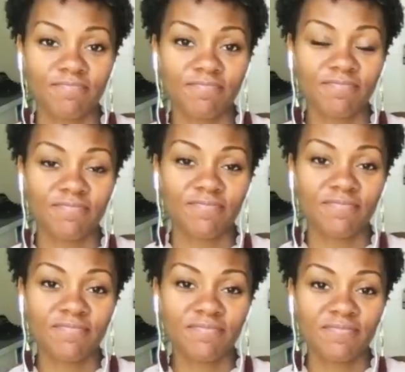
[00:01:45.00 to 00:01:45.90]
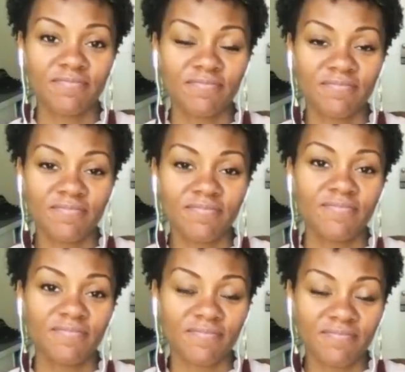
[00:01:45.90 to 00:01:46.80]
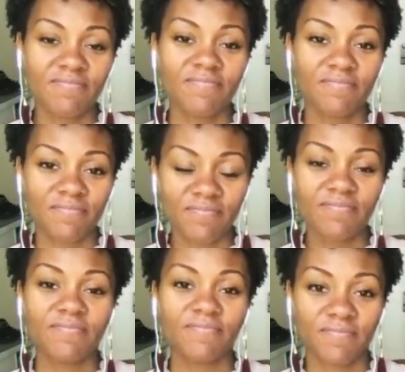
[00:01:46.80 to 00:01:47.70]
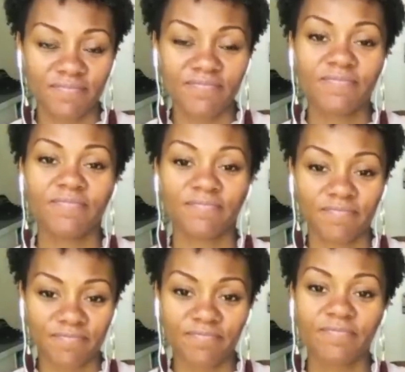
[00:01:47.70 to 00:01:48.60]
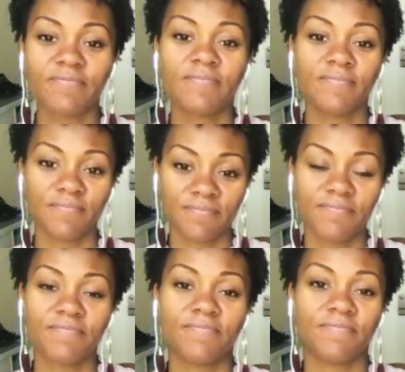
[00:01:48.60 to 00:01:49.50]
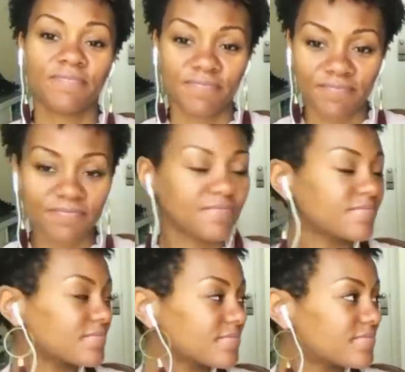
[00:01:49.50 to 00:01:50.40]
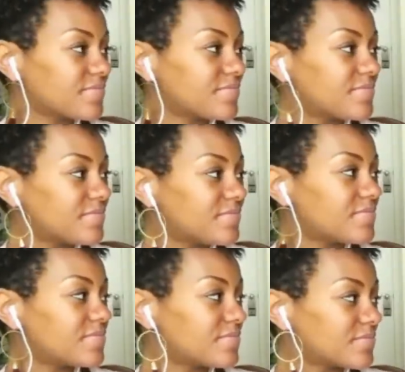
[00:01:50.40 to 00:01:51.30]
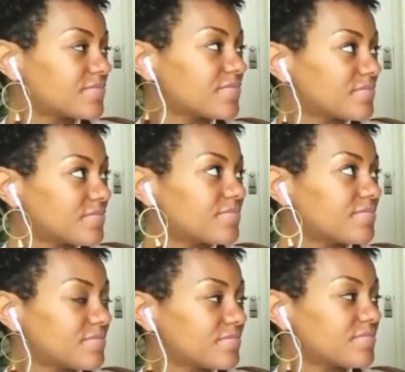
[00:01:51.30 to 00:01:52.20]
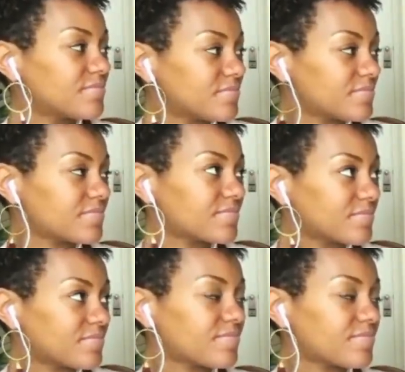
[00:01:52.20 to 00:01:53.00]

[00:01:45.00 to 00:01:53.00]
This person isn't speaking.